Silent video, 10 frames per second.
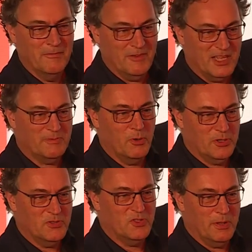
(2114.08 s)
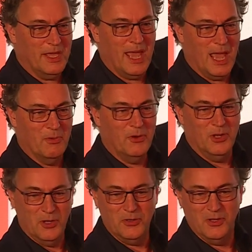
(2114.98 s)
Facebook used to be a hammer, you
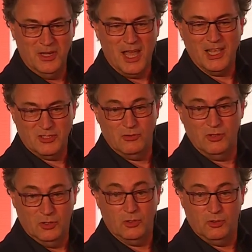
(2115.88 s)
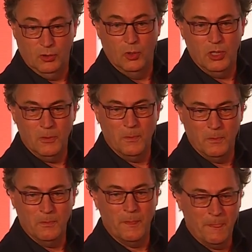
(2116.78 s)
know, a nice, a good tool,
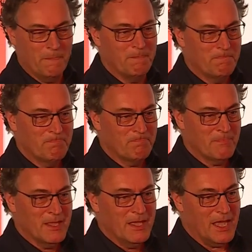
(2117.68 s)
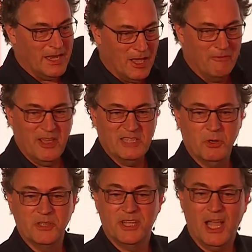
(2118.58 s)
and now
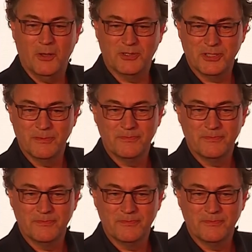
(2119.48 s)
Facebook is the house.